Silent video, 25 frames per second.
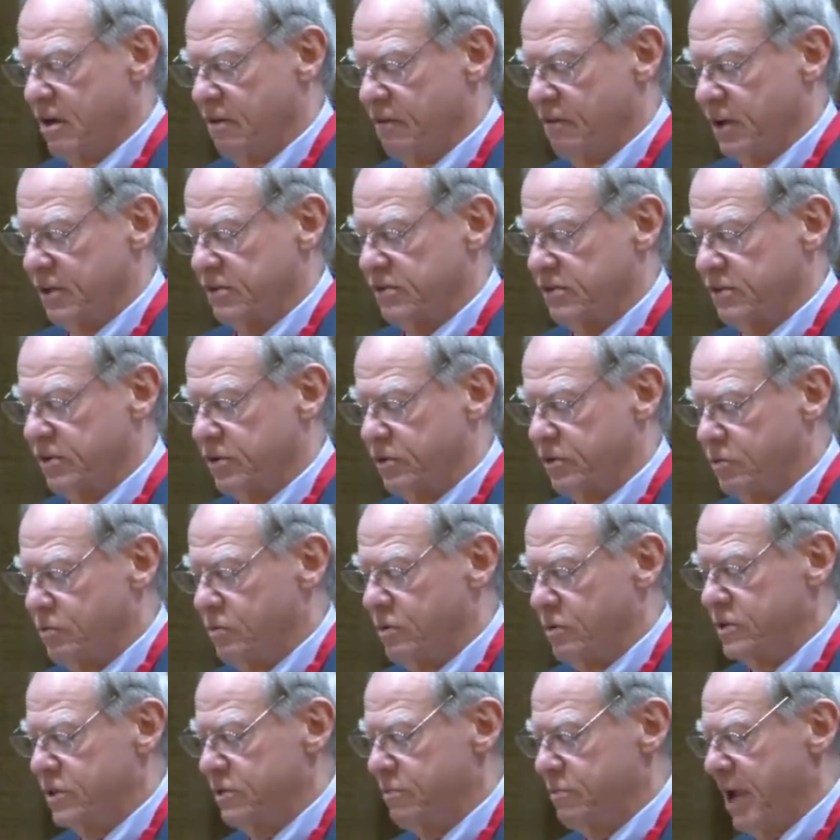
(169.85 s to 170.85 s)
with the
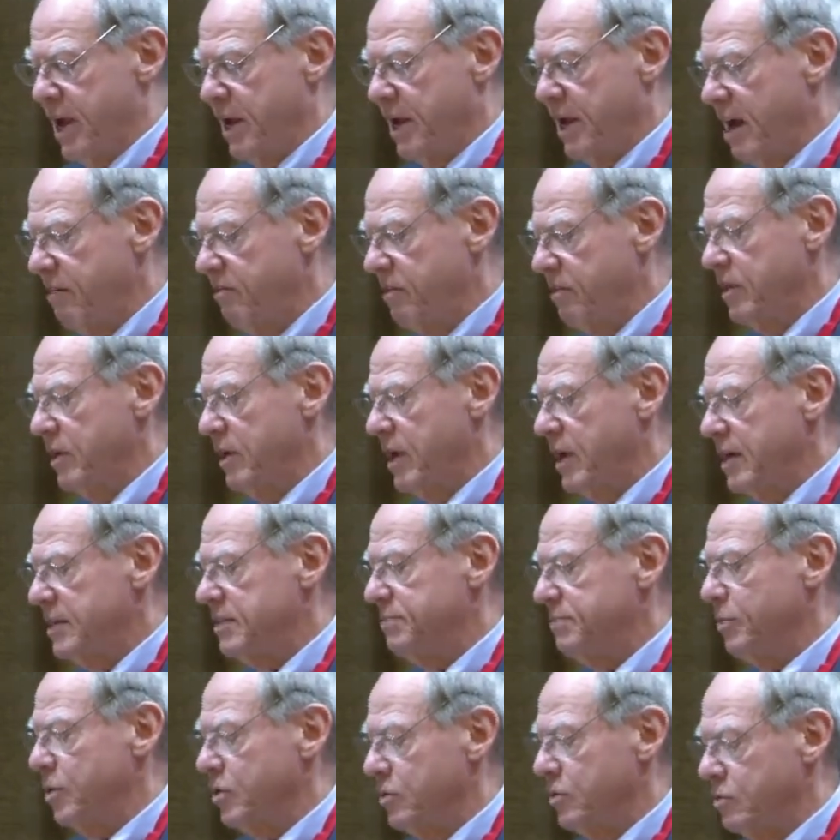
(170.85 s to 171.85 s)
rules may
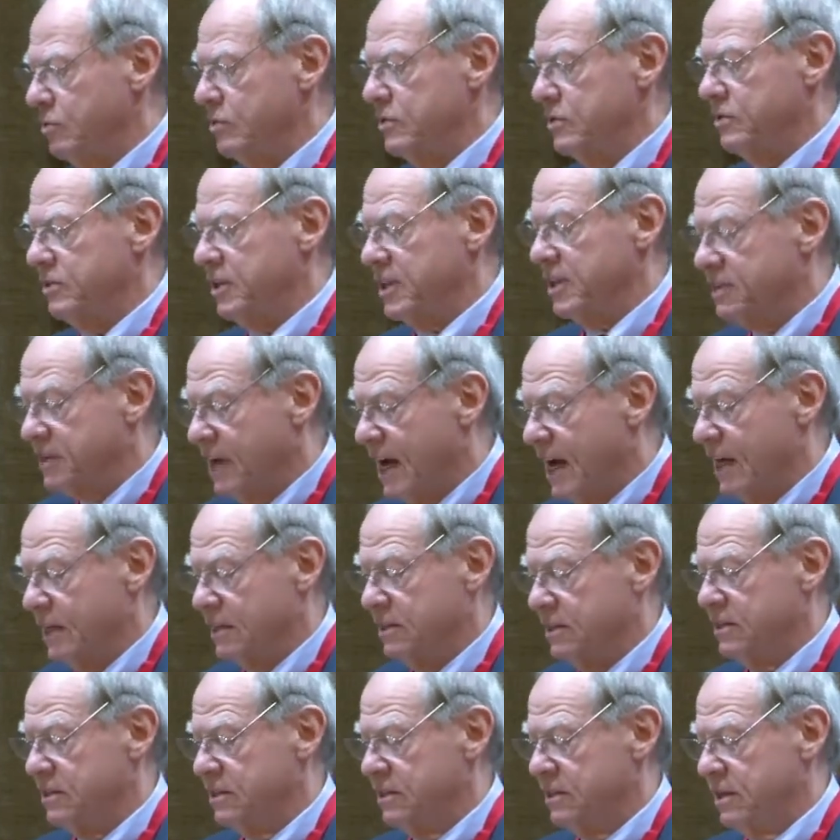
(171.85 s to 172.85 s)
nevertheless produce
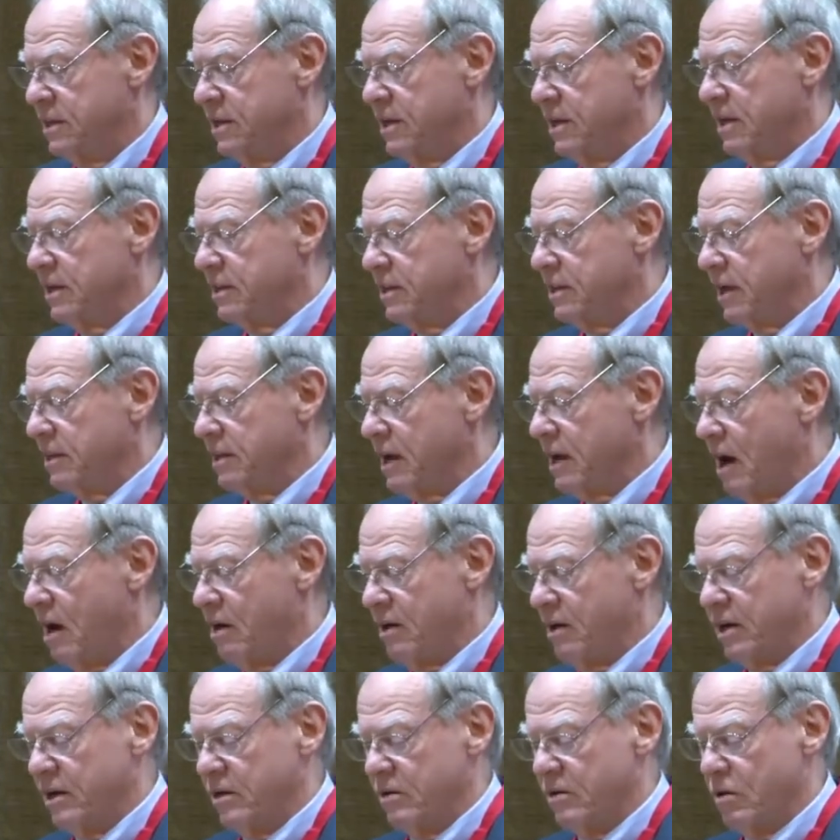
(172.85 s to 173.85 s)
results that
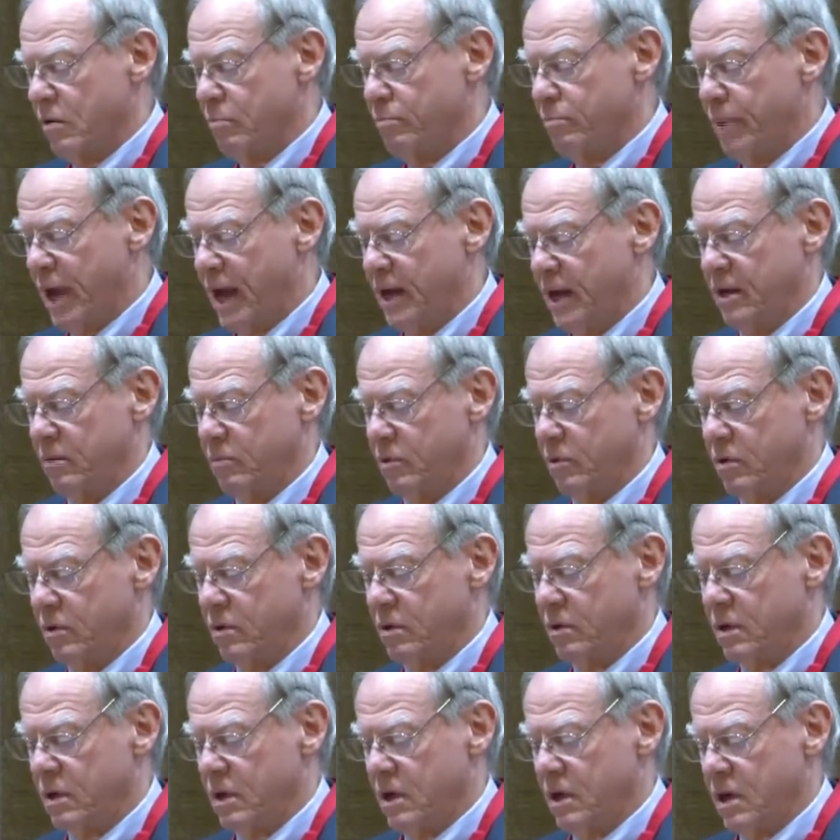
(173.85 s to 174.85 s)
are incompatible